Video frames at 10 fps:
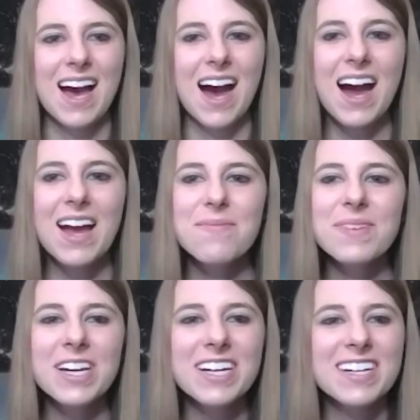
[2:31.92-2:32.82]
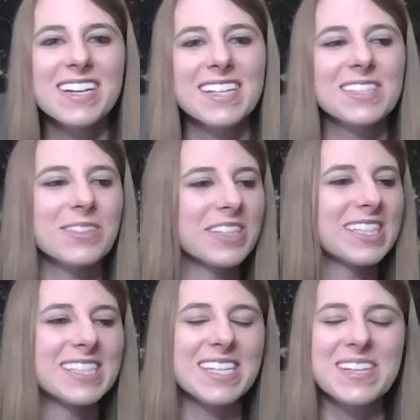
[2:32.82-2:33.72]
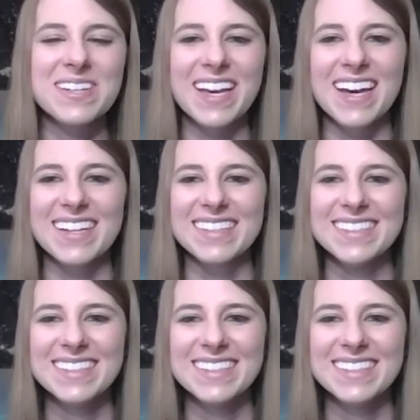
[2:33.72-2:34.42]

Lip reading: I'm good. It's so good to see you again.